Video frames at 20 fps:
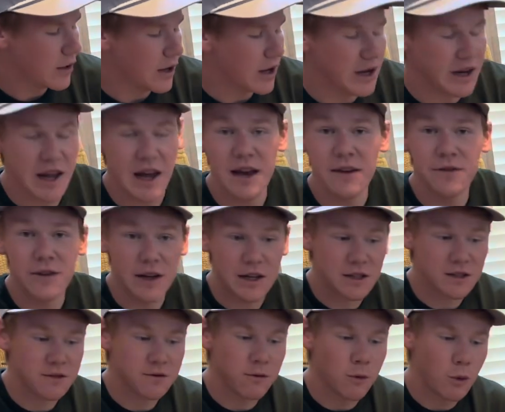an
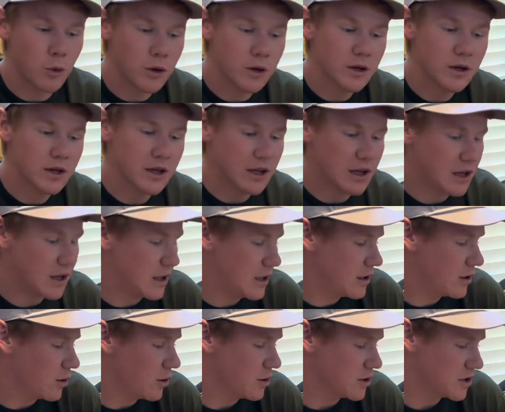FX4 and
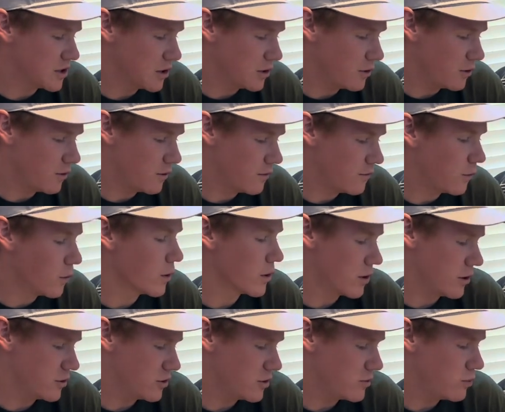also
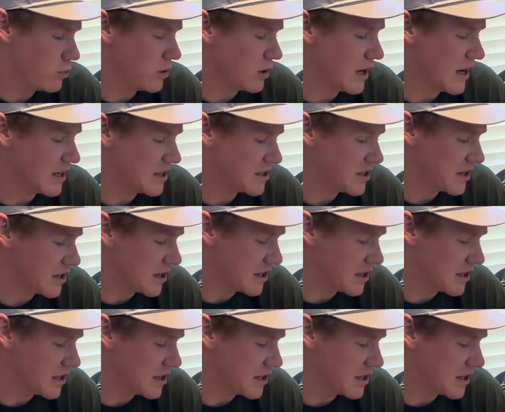400 plastic.